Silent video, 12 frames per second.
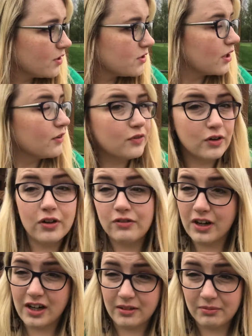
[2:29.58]
So I thought,
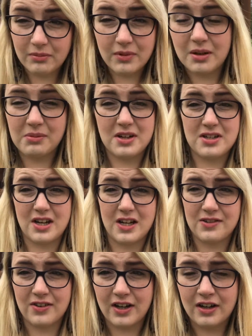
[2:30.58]
right, I'm going to
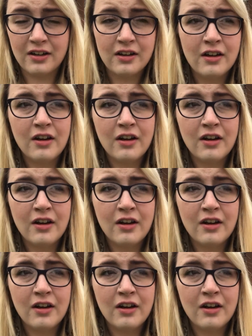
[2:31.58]
change that.